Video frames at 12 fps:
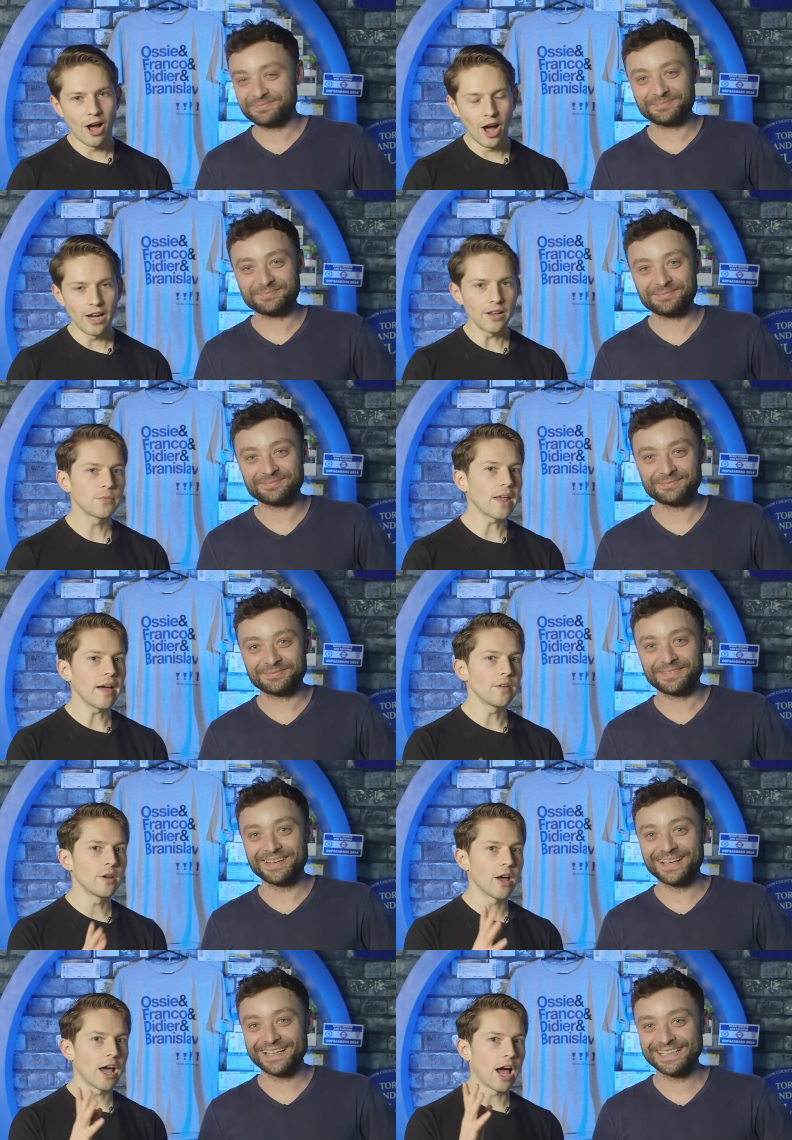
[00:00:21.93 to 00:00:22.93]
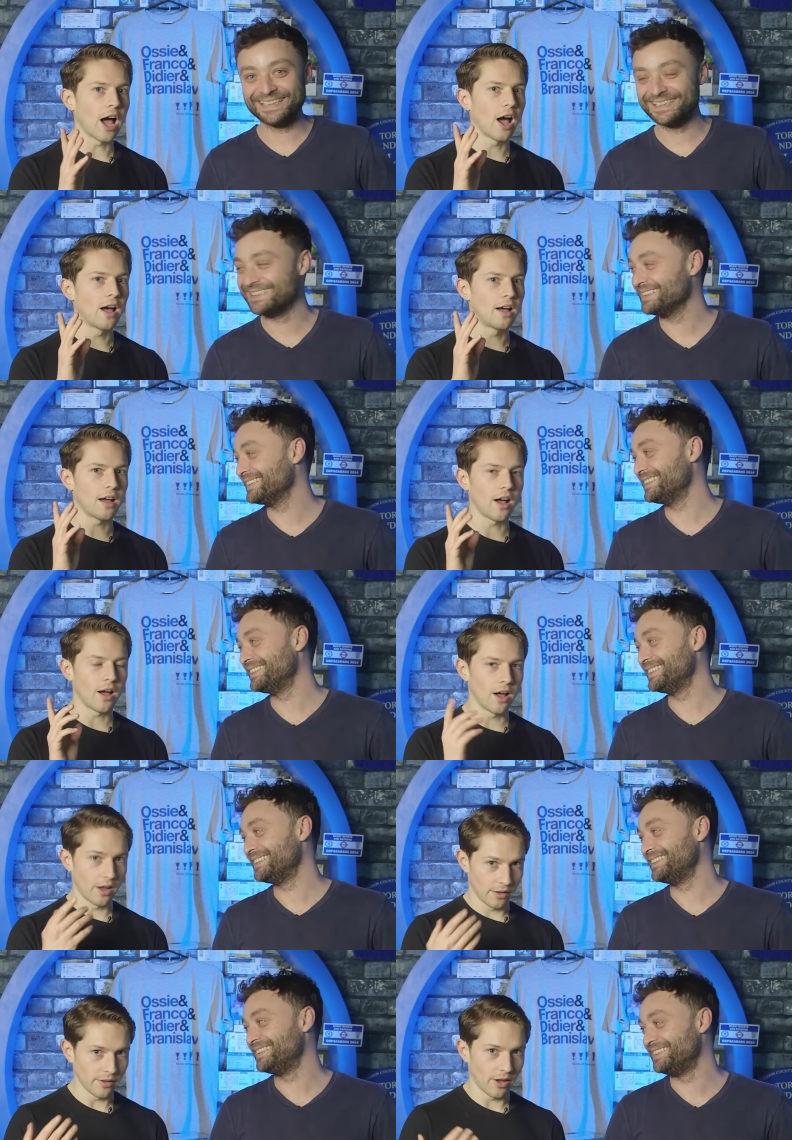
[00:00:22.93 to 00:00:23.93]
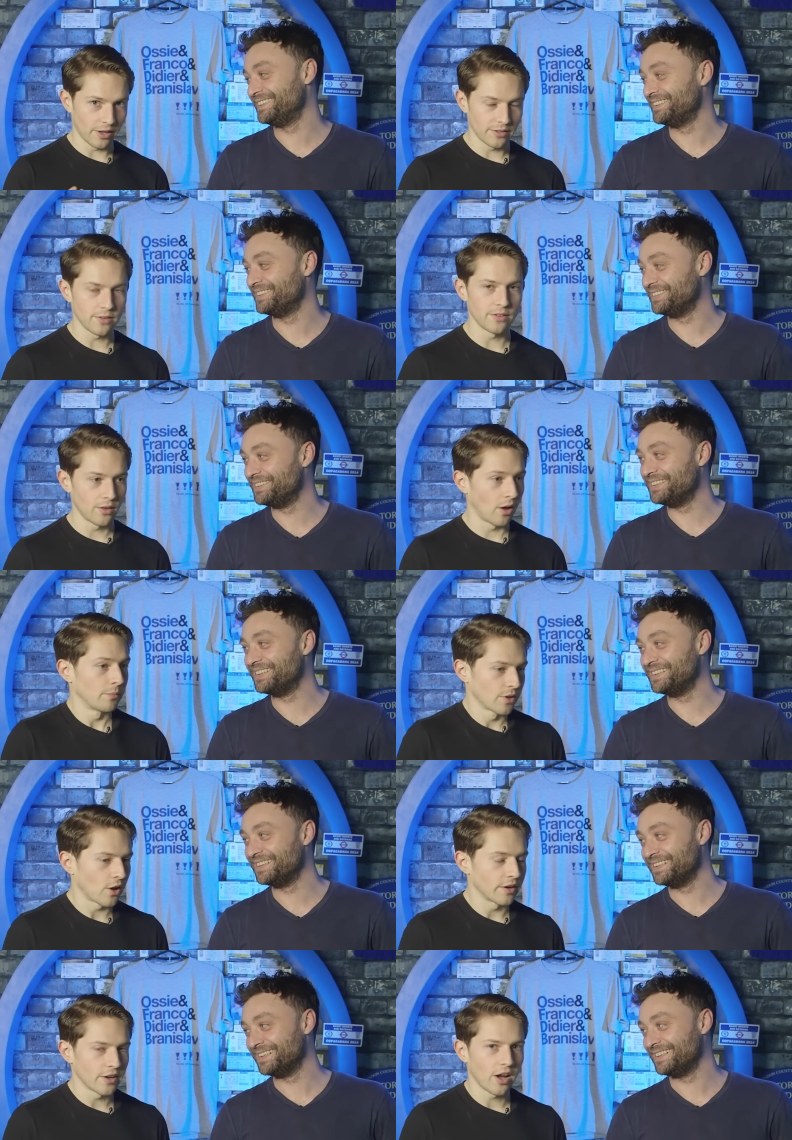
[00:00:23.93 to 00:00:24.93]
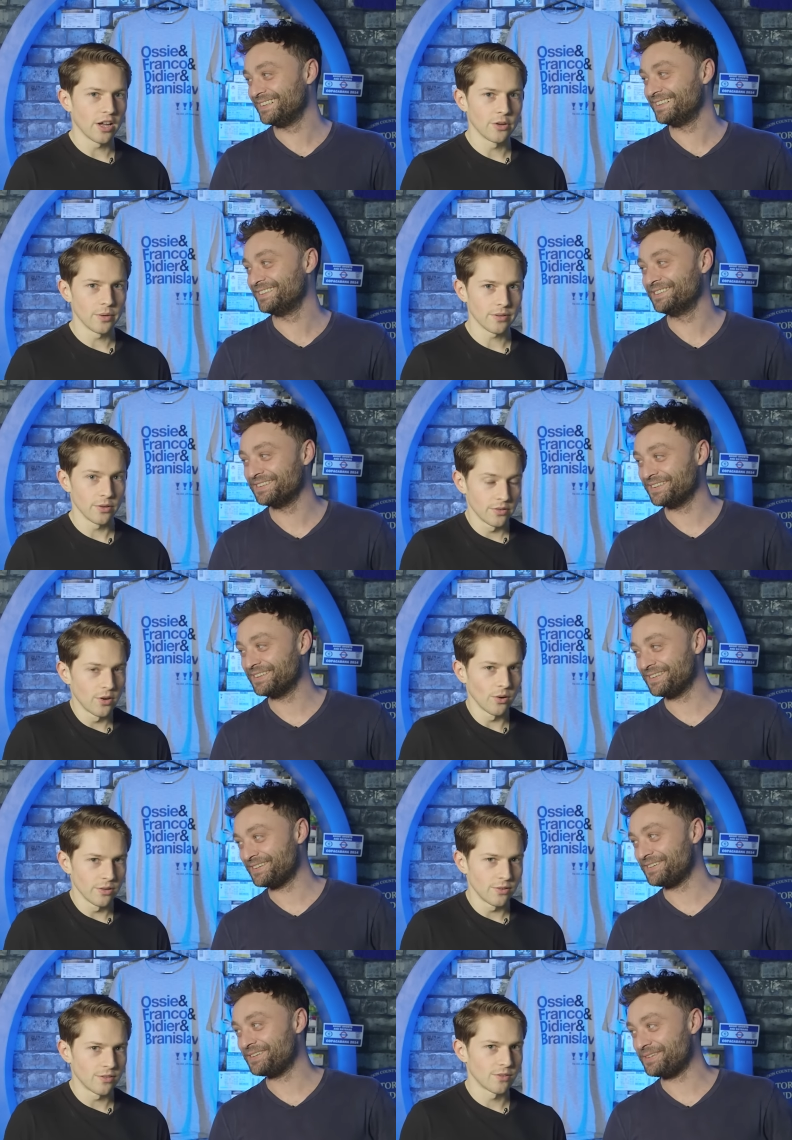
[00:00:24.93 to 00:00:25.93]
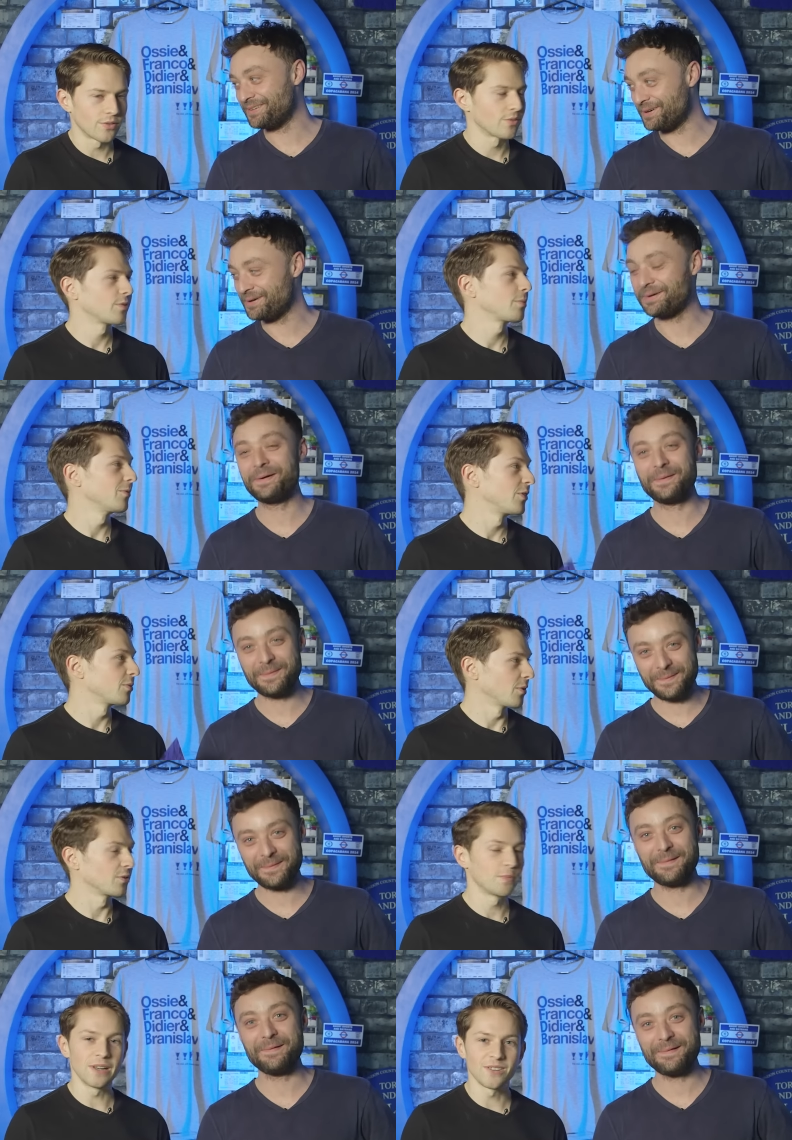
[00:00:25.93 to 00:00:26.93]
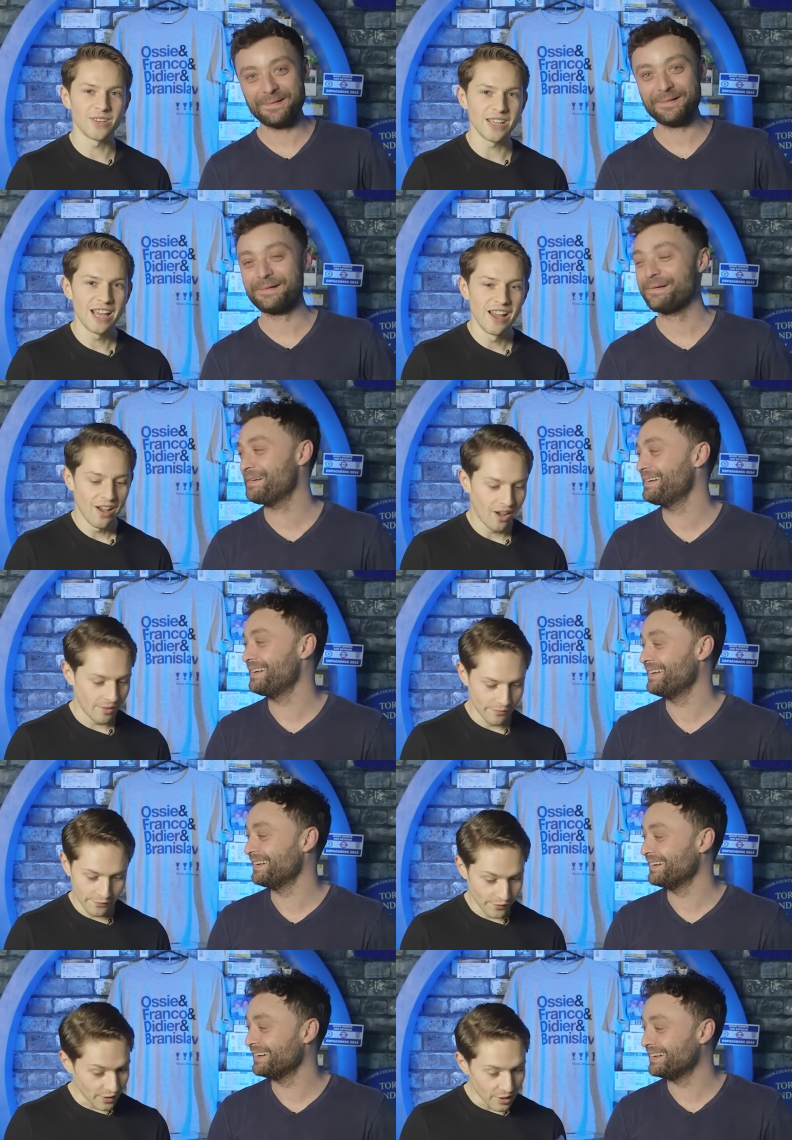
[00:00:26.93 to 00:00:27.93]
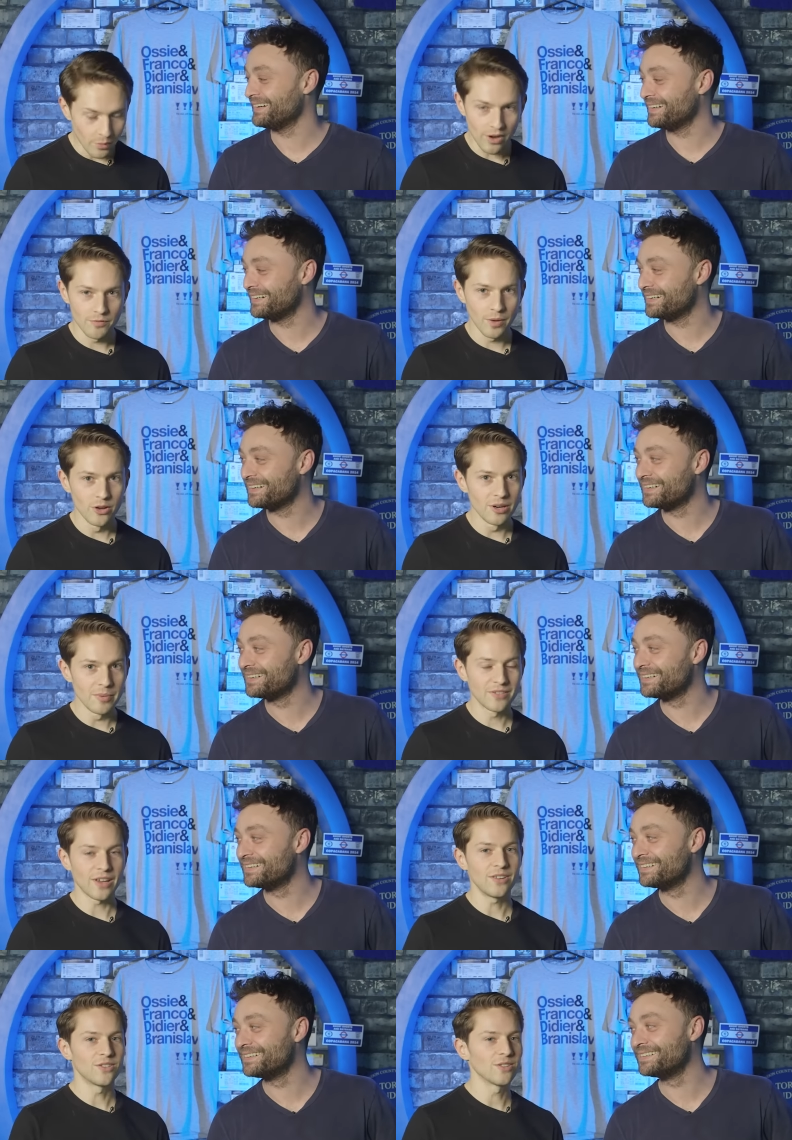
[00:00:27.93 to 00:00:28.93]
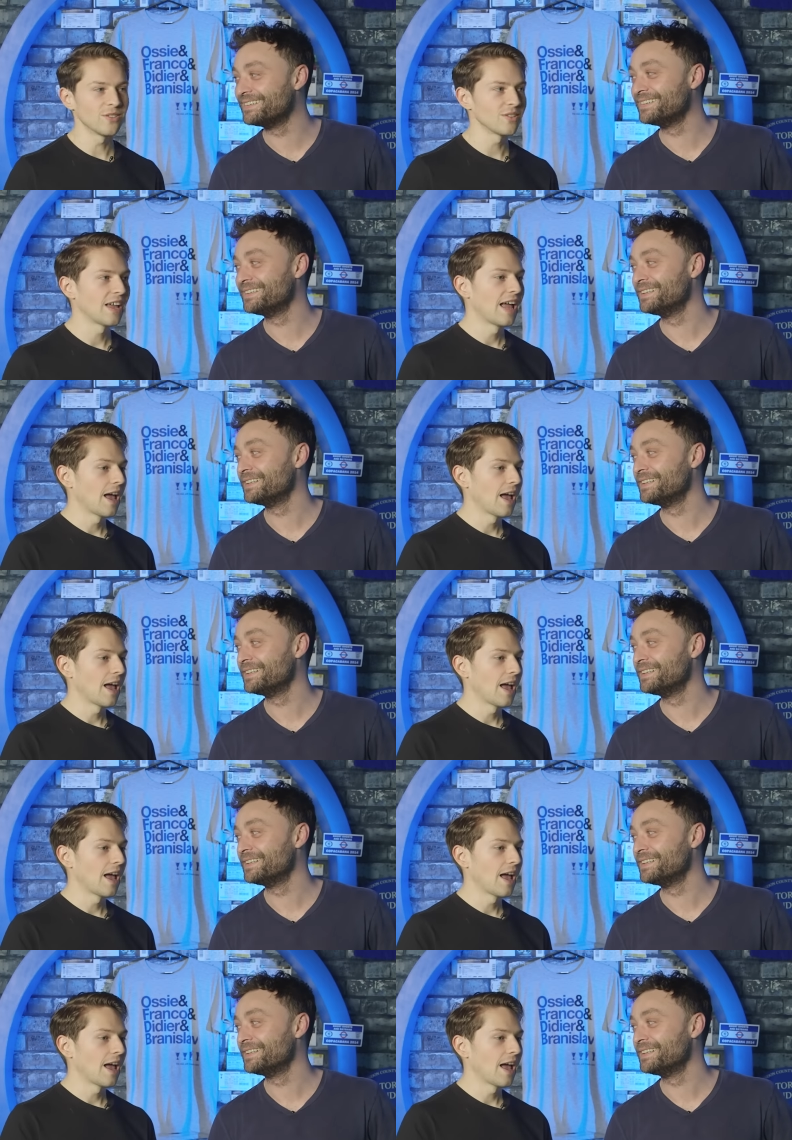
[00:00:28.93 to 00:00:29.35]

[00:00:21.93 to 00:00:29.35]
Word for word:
Speaker 1: I let them down. Uh, I, I, I'm the kind of guy who, who acknowledges his resp responsibility. I'm fully aware of my own limitations.